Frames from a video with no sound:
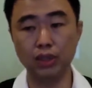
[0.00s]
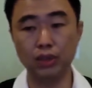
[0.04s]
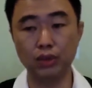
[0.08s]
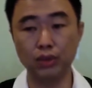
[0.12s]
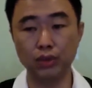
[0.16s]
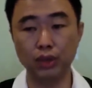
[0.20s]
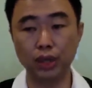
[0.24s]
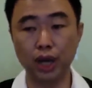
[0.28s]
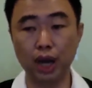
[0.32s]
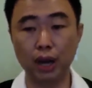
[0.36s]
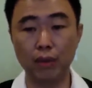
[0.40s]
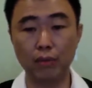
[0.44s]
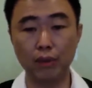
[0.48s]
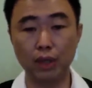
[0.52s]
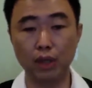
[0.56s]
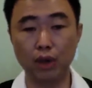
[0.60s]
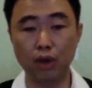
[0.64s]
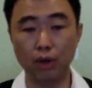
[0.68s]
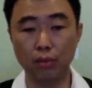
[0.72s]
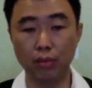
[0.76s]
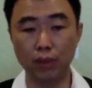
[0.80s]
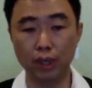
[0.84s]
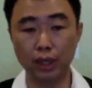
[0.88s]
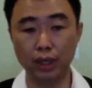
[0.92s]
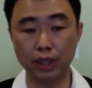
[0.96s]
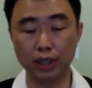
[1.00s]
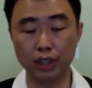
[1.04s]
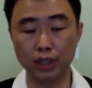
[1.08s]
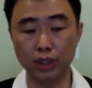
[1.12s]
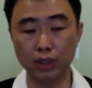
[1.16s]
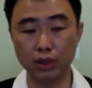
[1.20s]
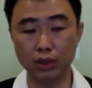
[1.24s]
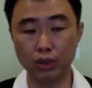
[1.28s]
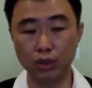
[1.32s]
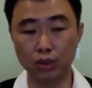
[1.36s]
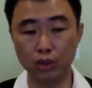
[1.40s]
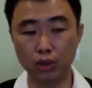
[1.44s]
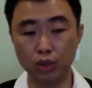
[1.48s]
tree harmony
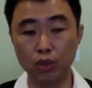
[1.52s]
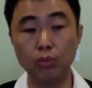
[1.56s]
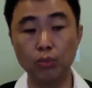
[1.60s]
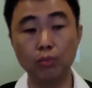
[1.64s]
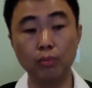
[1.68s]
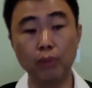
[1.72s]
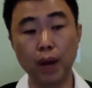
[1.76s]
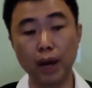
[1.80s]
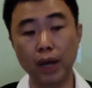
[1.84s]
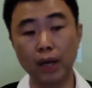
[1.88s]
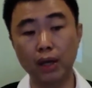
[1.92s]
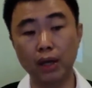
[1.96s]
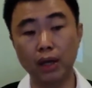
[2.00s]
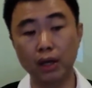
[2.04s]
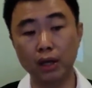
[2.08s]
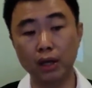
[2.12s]
combination. So you might